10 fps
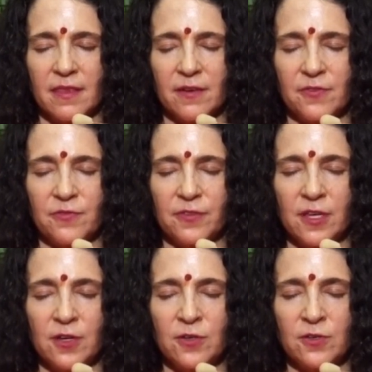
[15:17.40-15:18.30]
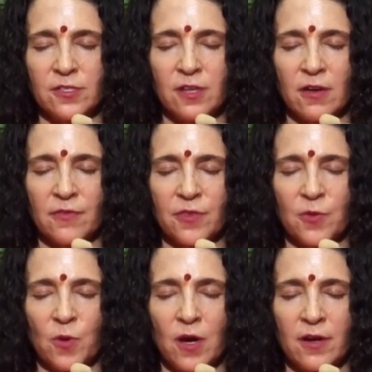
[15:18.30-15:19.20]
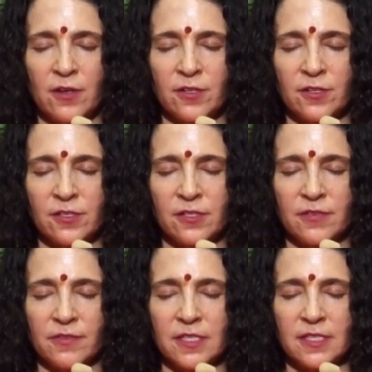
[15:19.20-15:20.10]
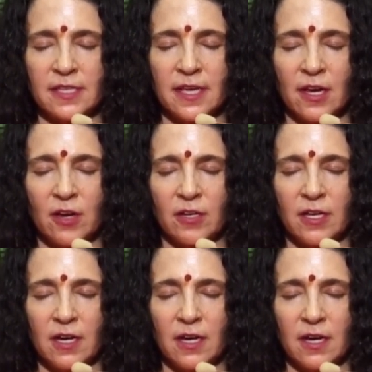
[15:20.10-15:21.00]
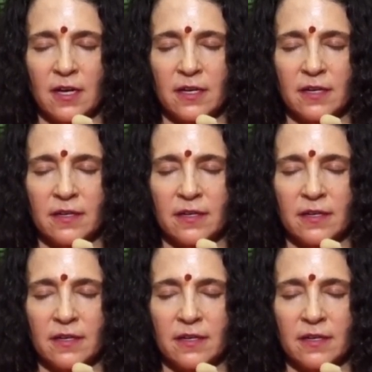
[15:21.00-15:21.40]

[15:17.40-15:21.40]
that flows off the waters of the sacred Ganga.